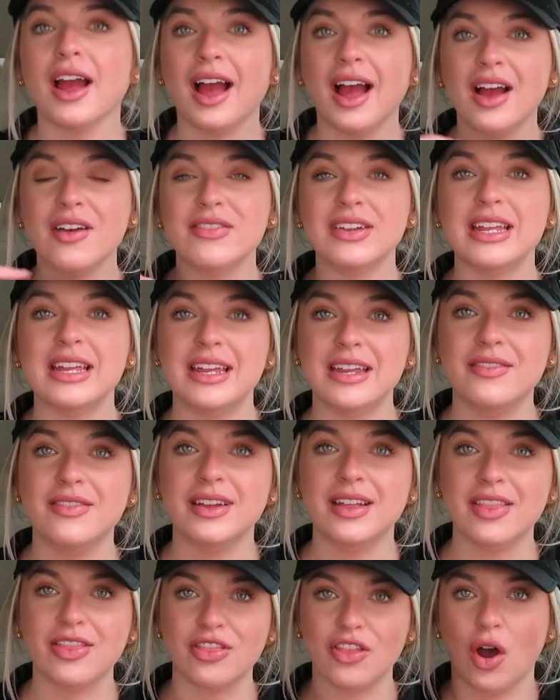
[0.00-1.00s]
I haven't
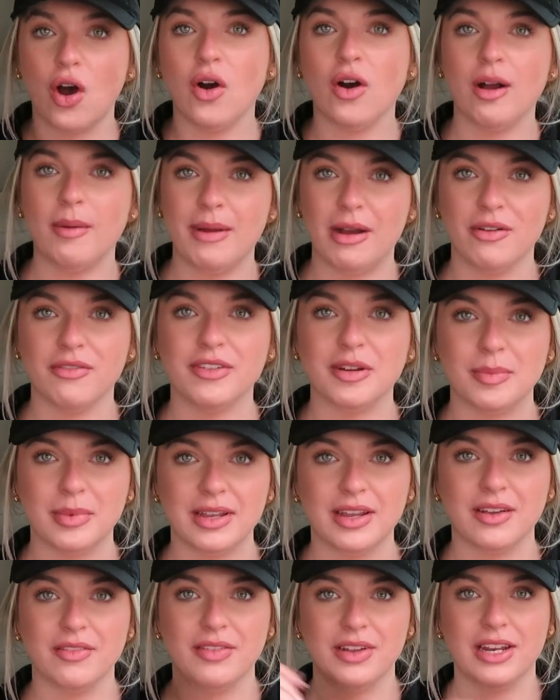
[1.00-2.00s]
even thought about
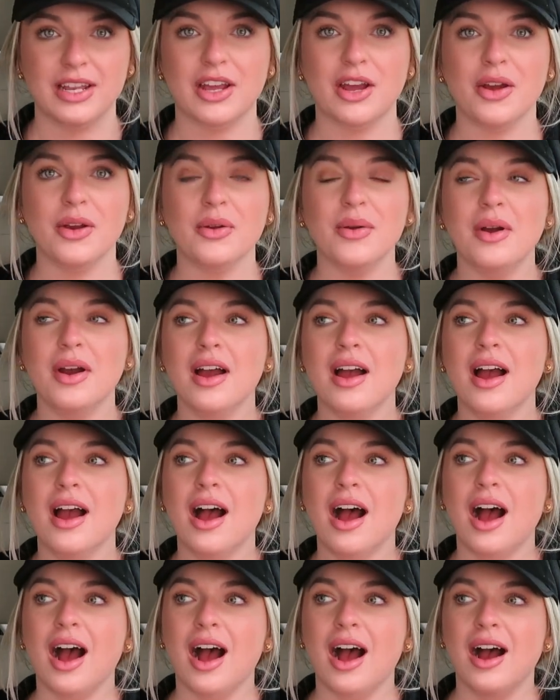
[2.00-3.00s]
filming a video
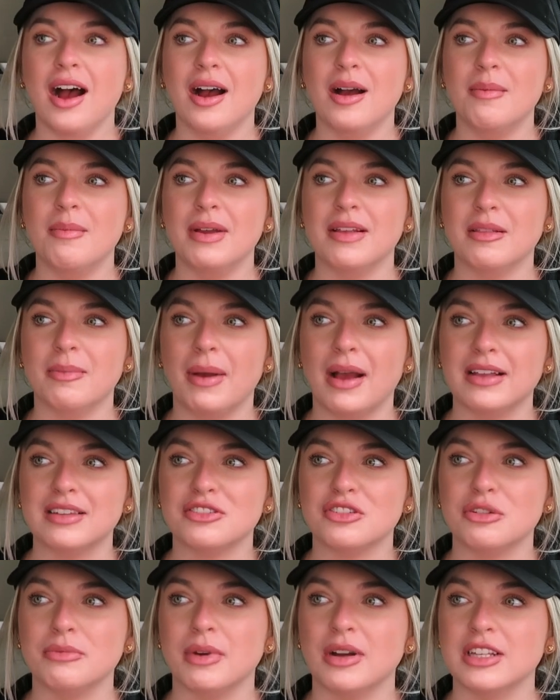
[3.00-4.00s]
in the
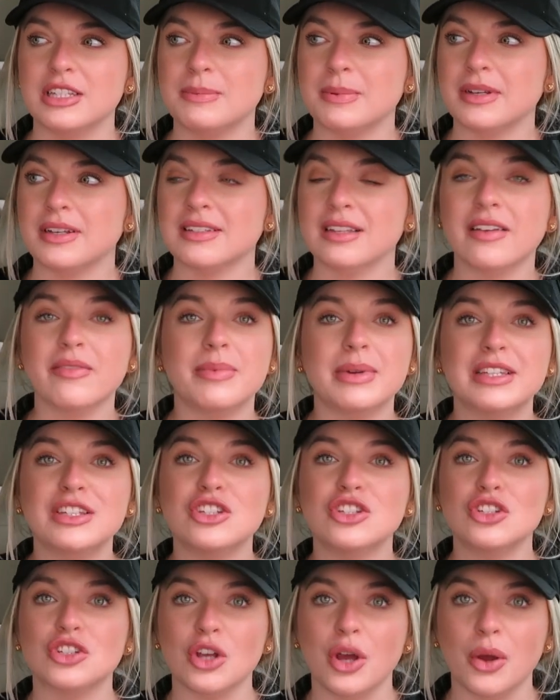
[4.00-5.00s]
past 2 months because I've been
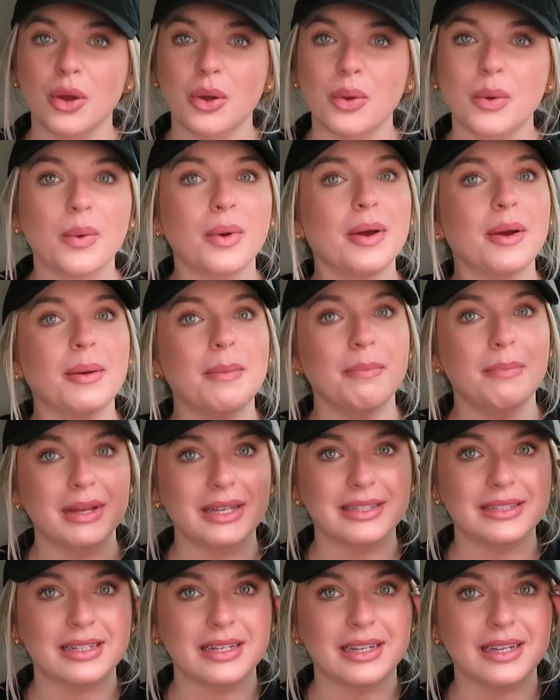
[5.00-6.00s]
so
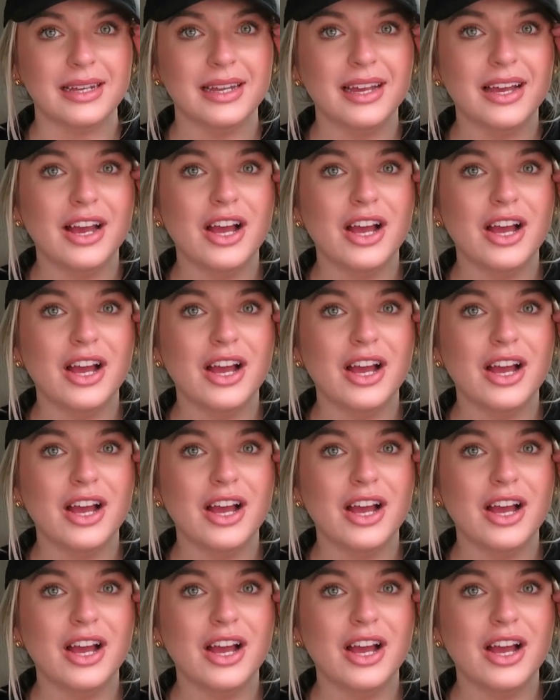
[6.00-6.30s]
busy.